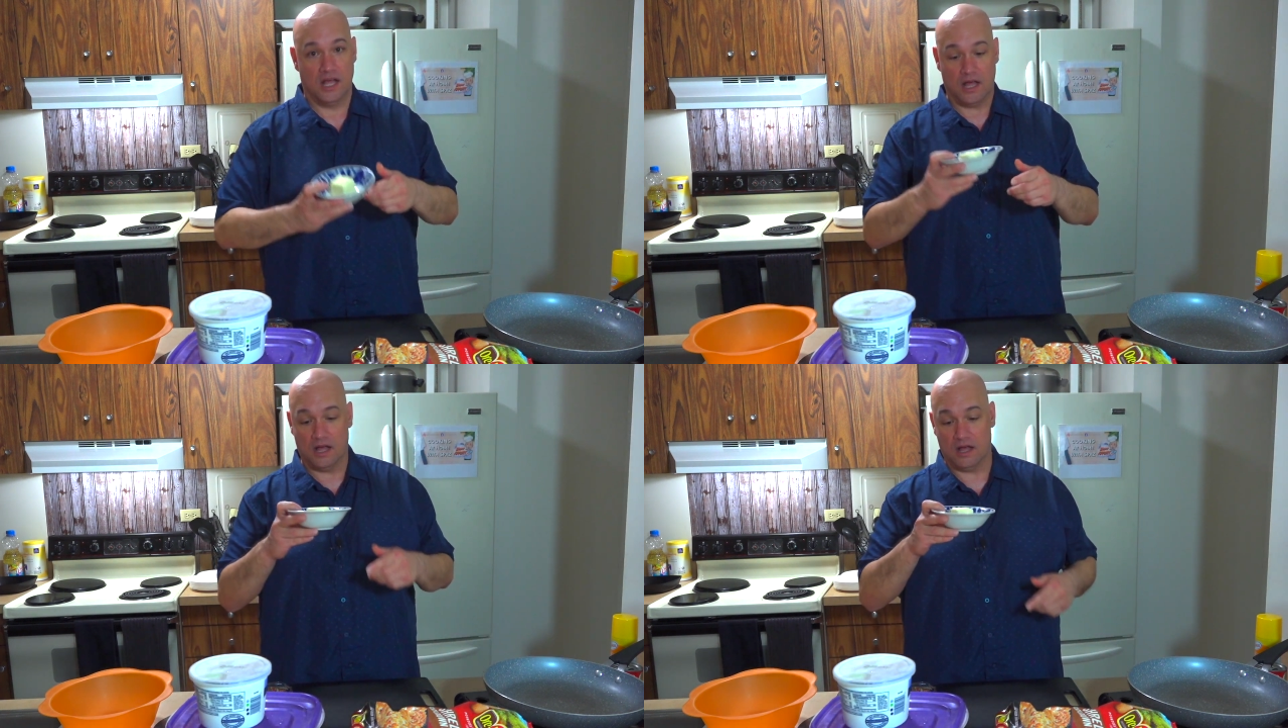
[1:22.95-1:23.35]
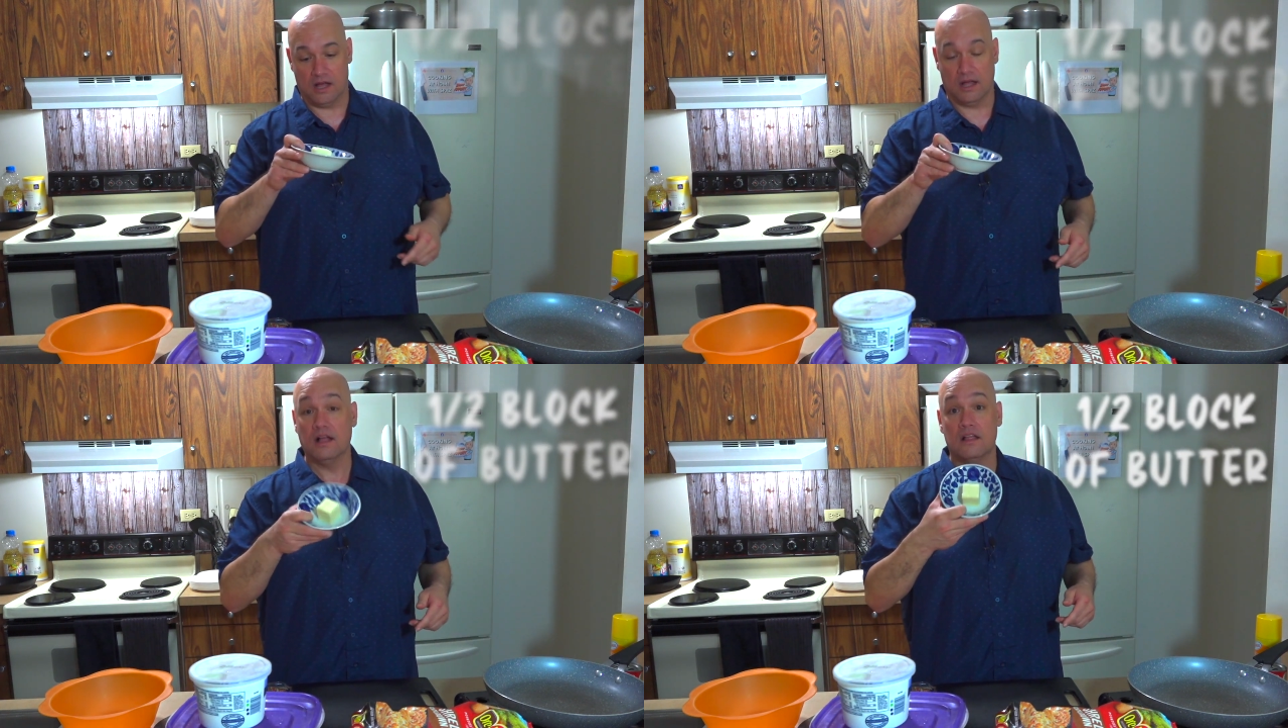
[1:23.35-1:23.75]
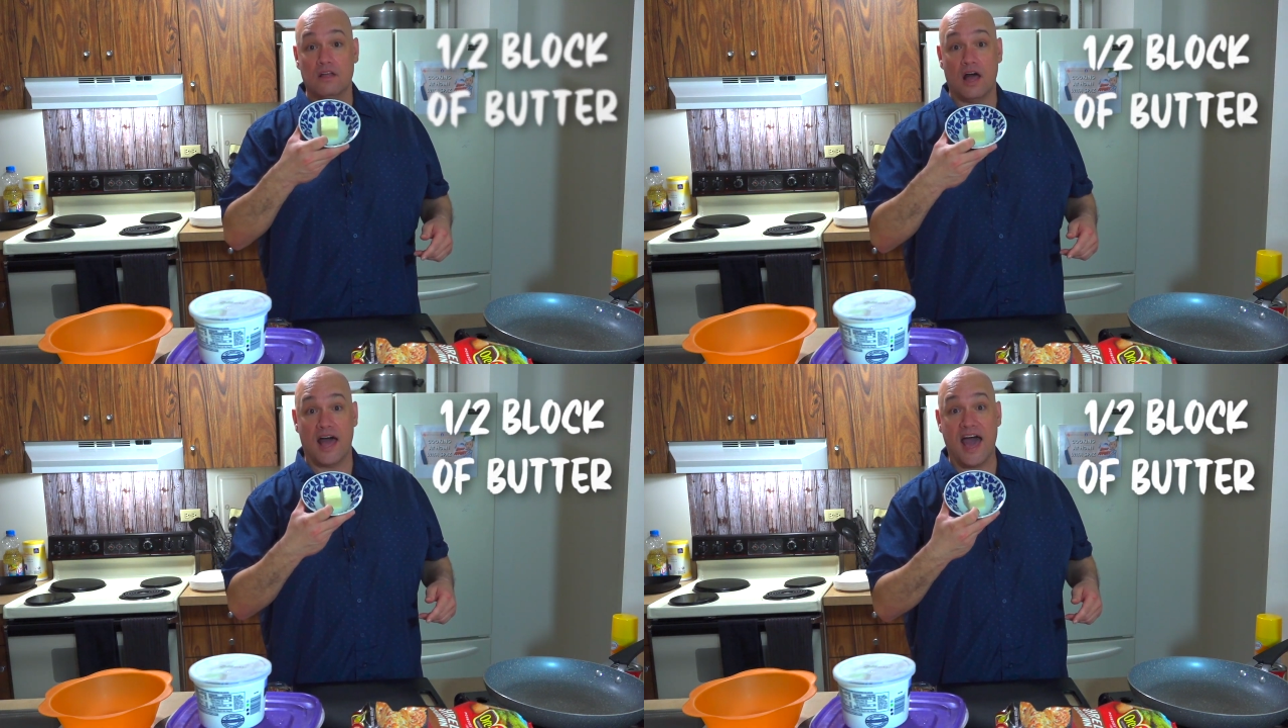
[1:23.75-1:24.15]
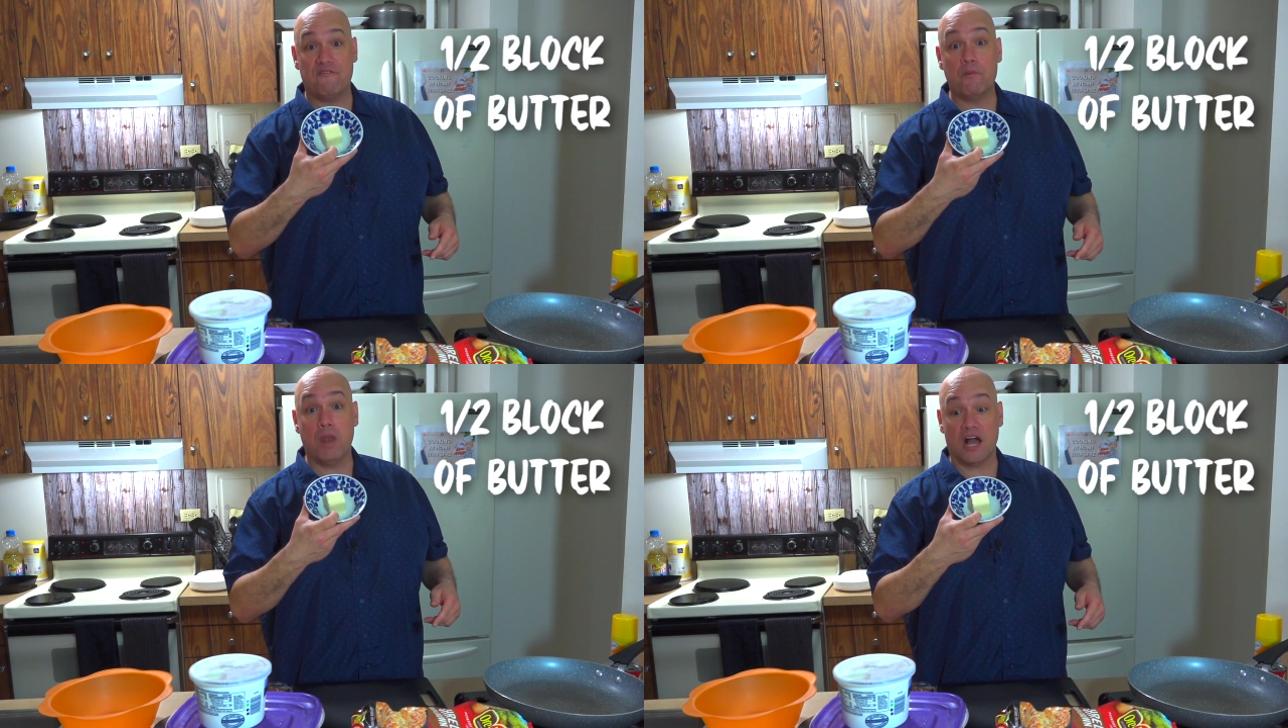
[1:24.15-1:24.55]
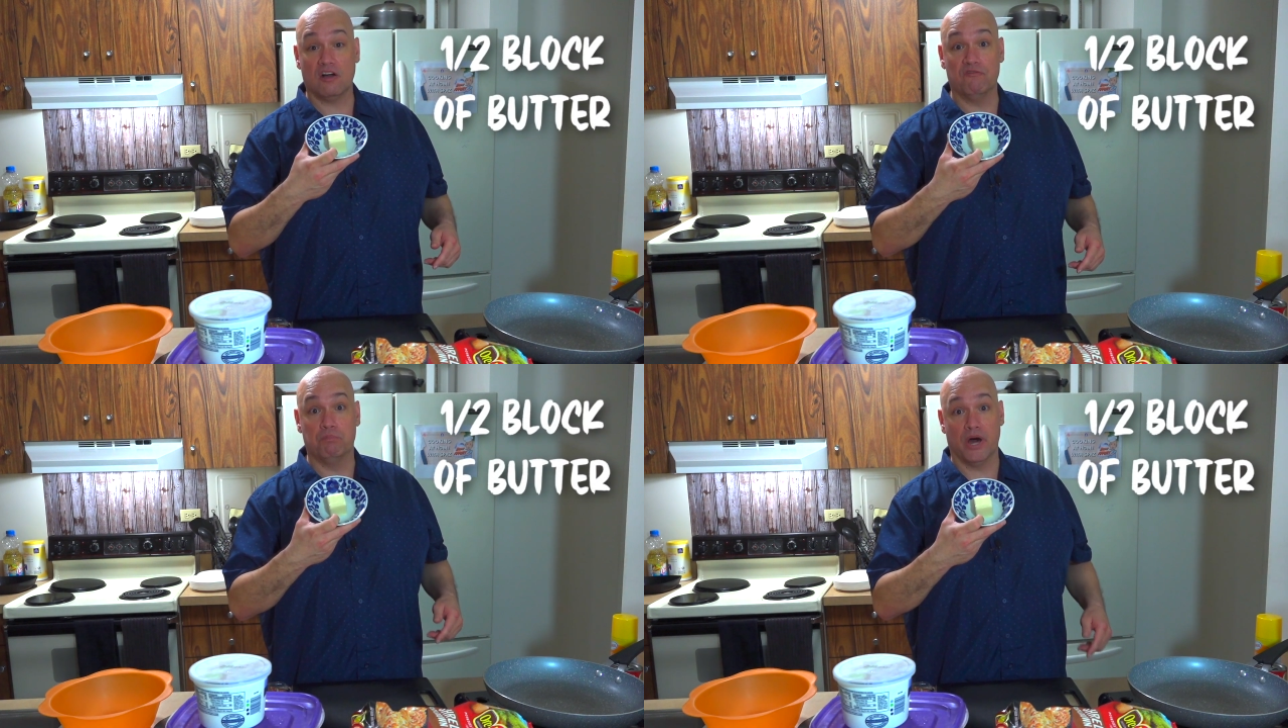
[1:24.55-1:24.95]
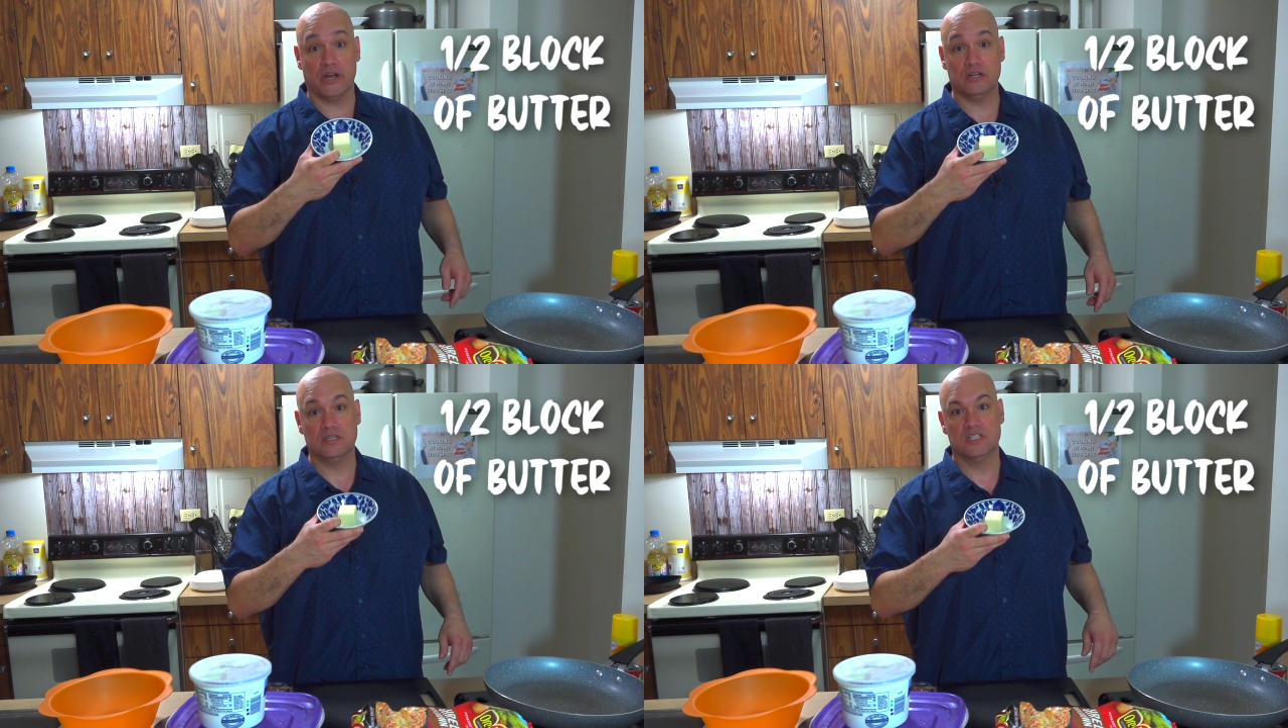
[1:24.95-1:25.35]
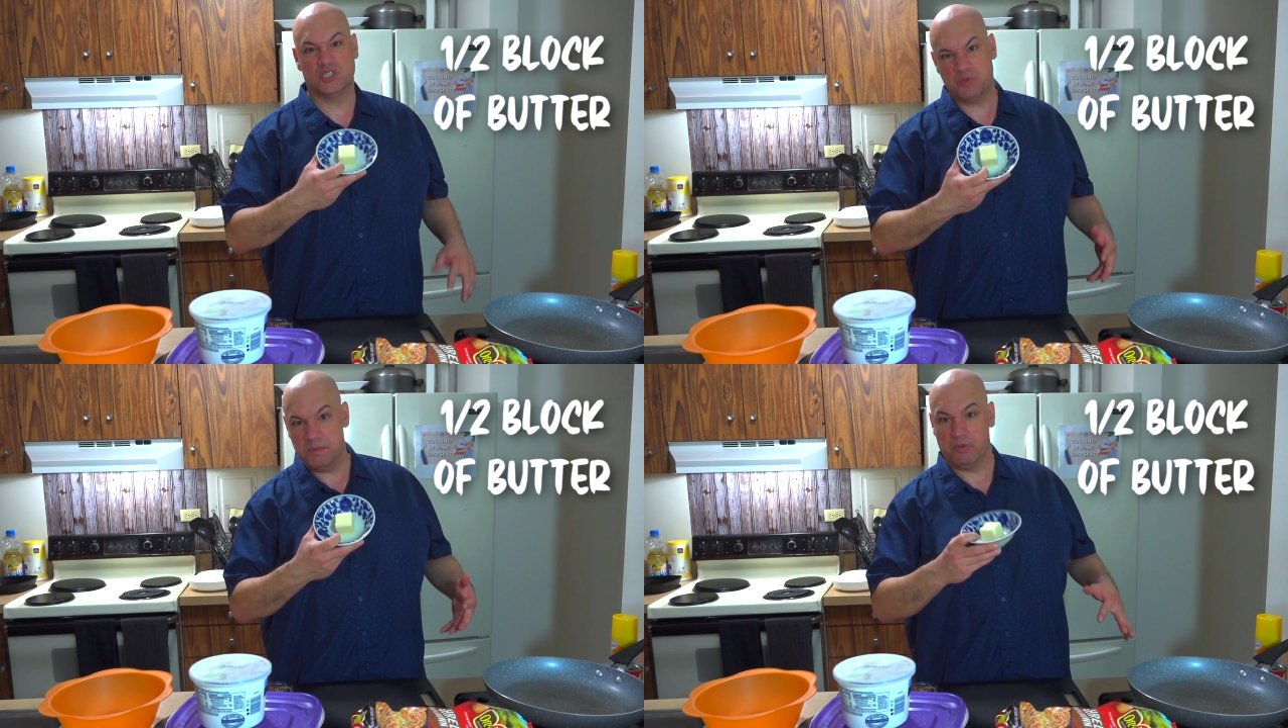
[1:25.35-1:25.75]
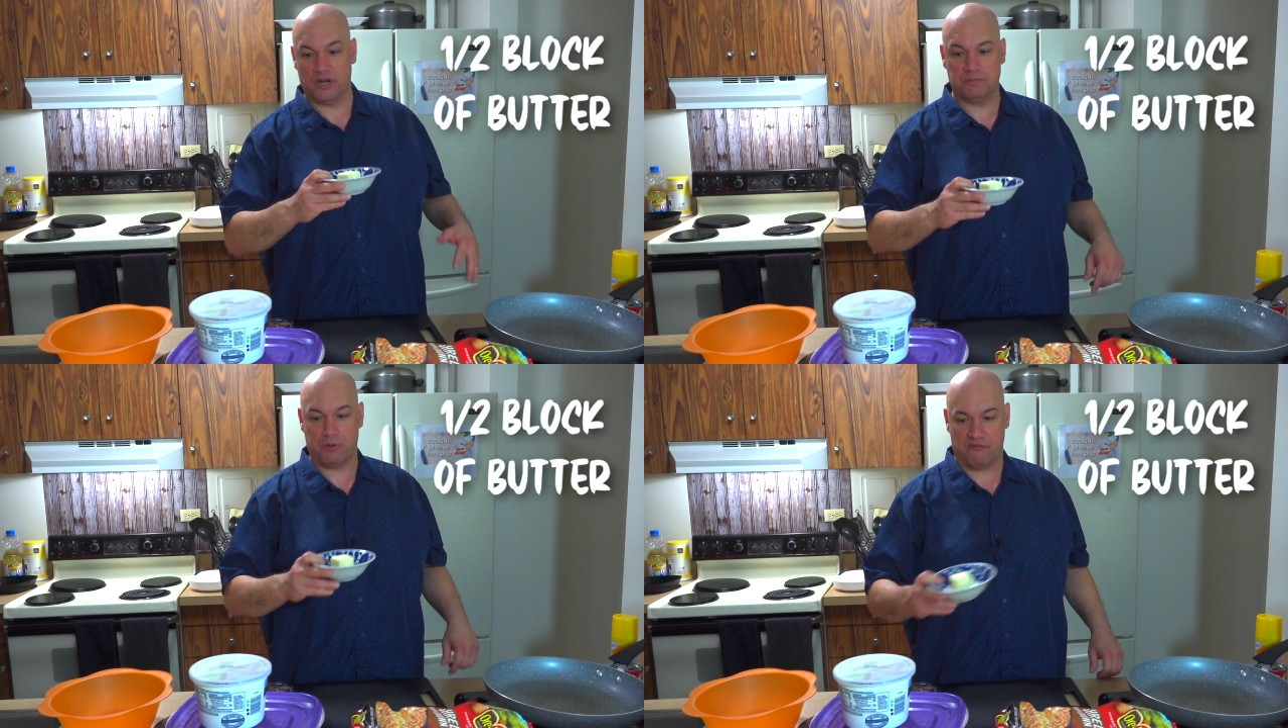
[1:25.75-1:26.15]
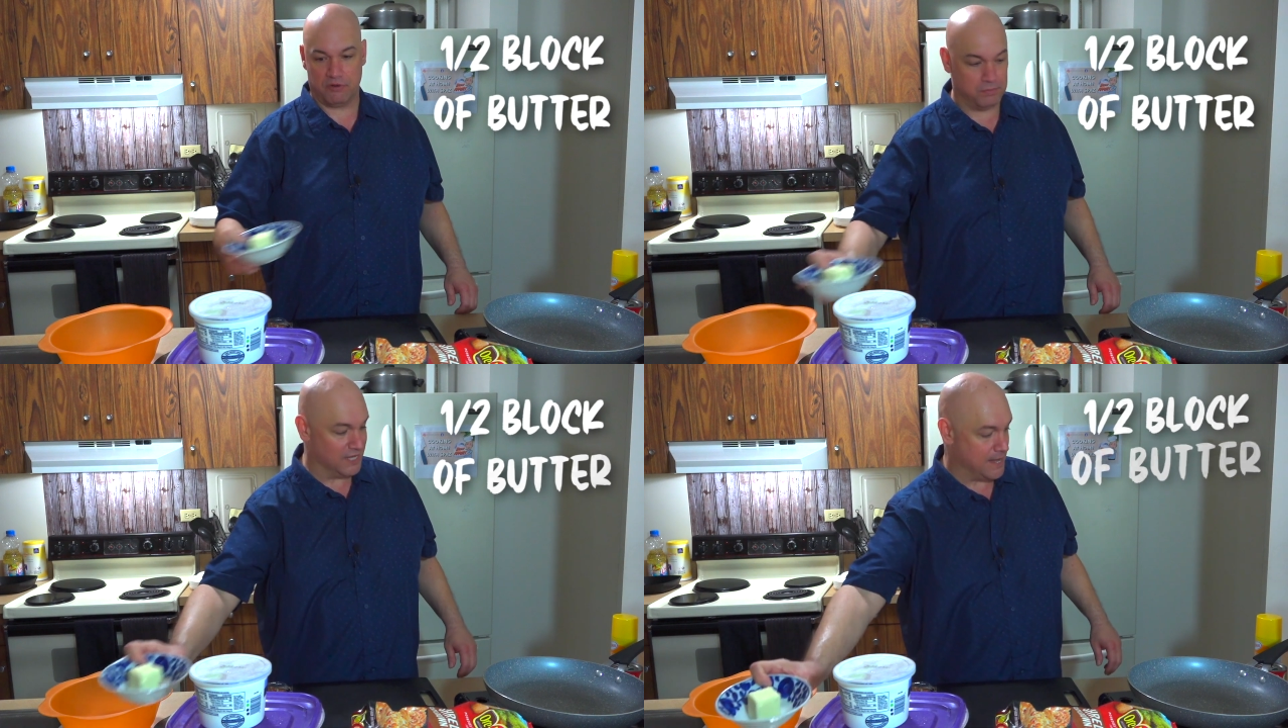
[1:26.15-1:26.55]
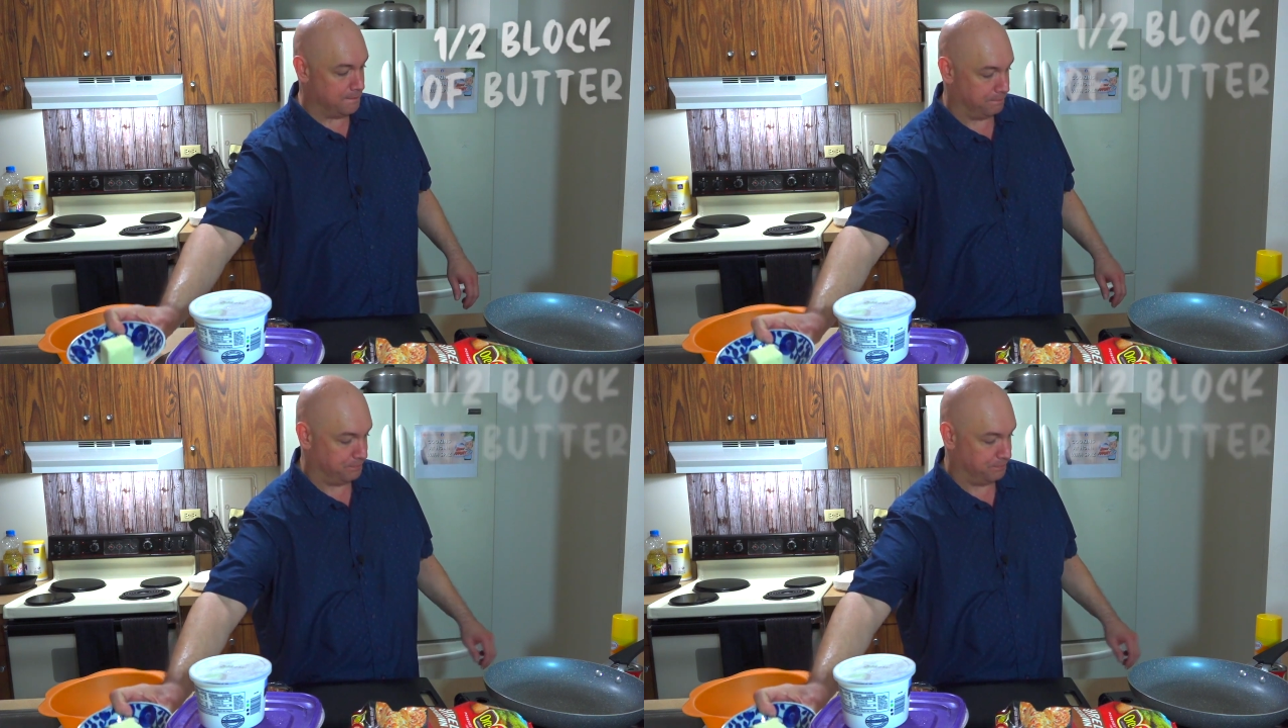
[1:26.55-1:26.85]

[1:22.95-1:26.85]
a half a block of butter, sweet butter preferably,